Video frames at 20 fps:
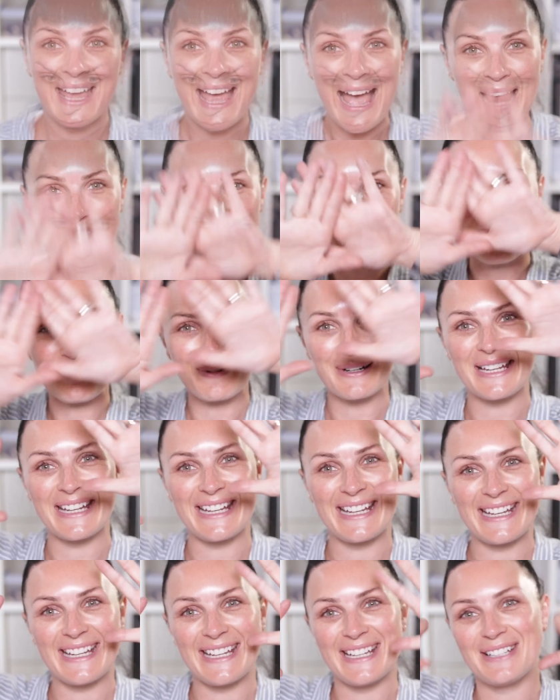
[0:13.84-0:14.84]
Hello
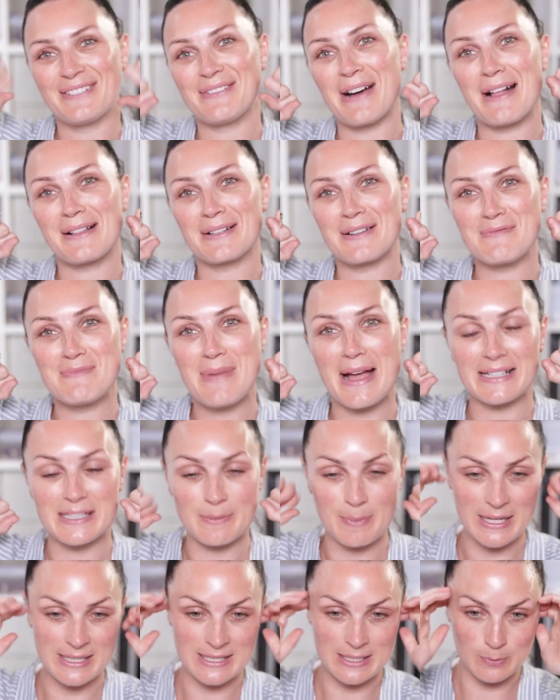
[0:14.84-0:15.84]
everybody, welcome back
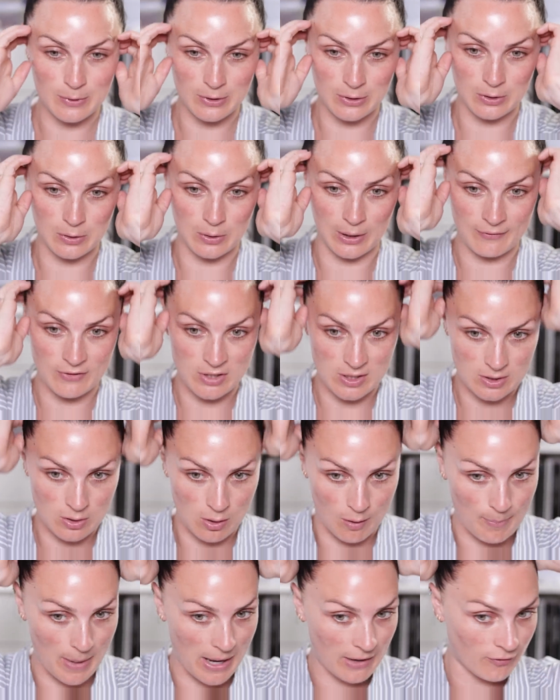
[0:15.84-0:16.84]
to Pixie Woo. I've just
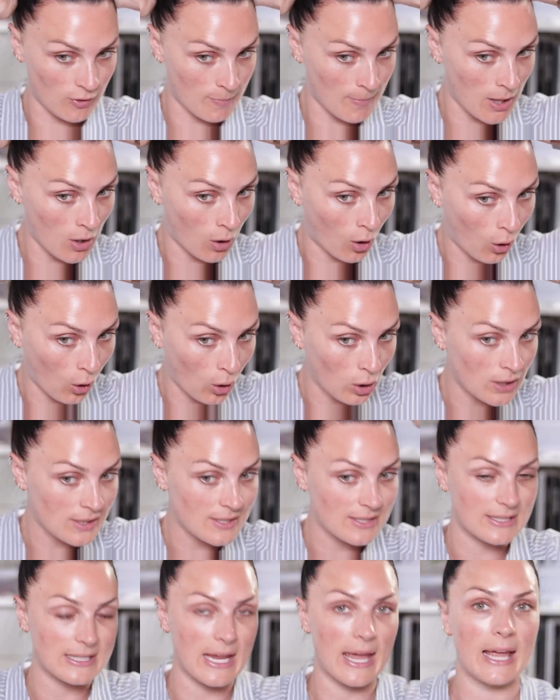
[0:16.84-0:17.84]
got back from my
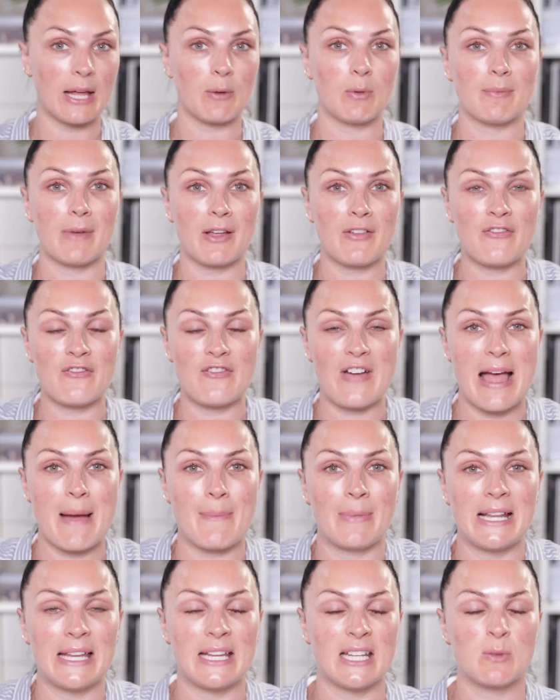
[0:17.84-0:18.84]
holiday with my
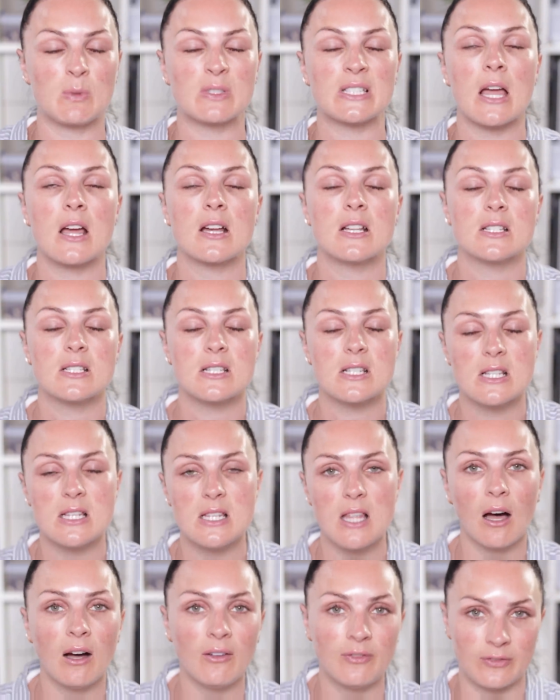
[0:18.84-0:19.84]
family and it was
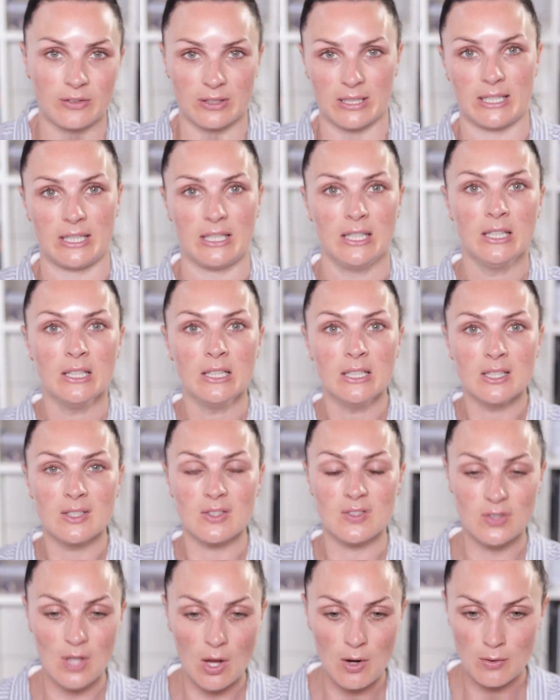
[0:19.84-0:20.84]
lovely
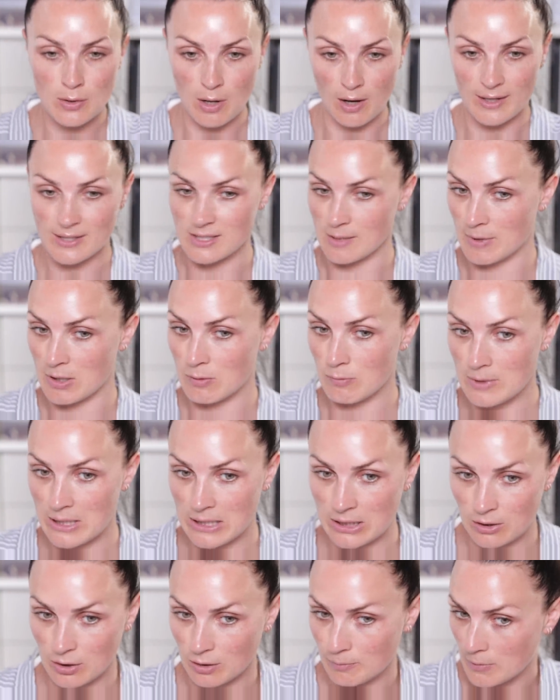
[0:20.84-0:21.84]
so nice i'm in a
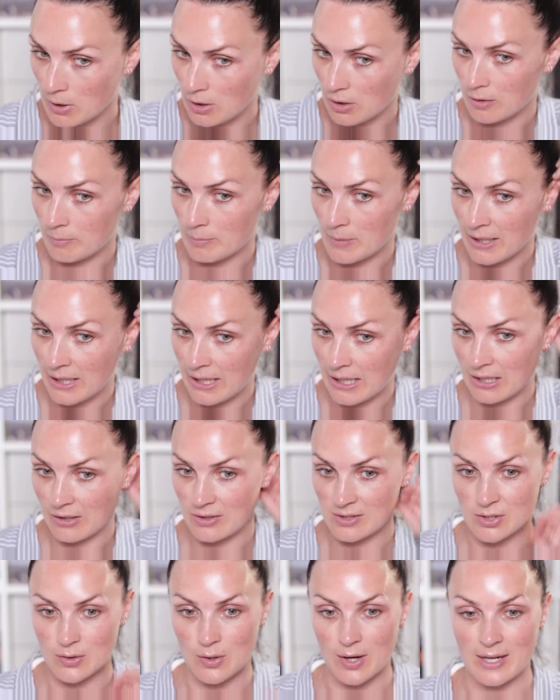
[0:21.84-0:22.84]
really good mood my hair
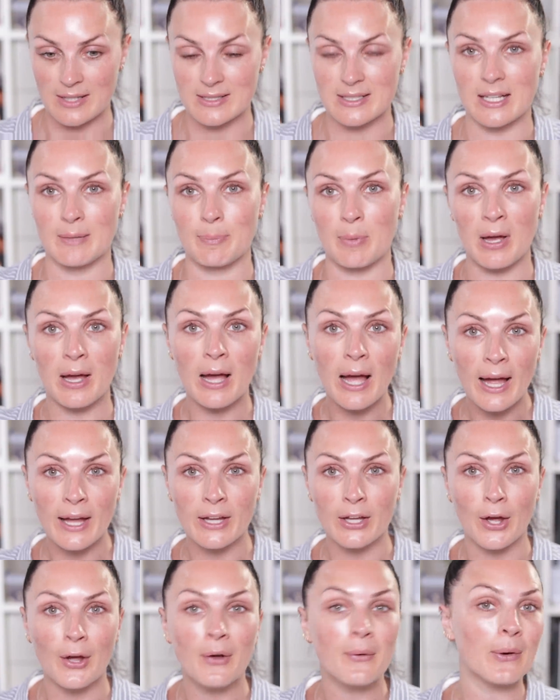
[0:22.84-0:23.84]
looks crazy but
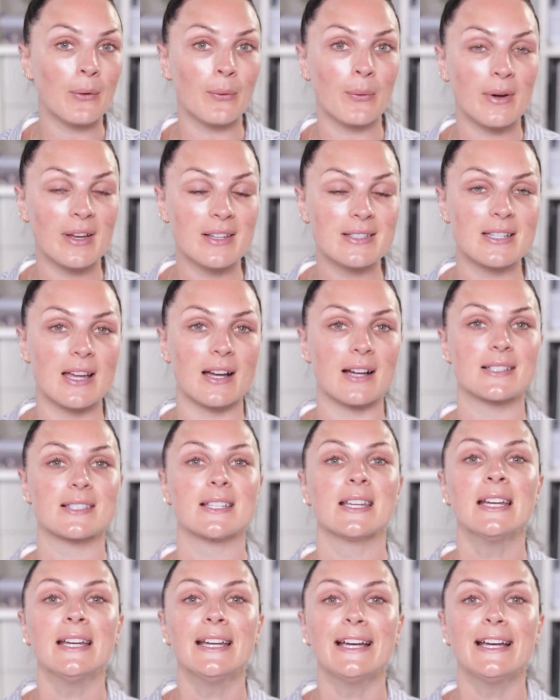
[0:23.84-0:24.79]
hey ho it always does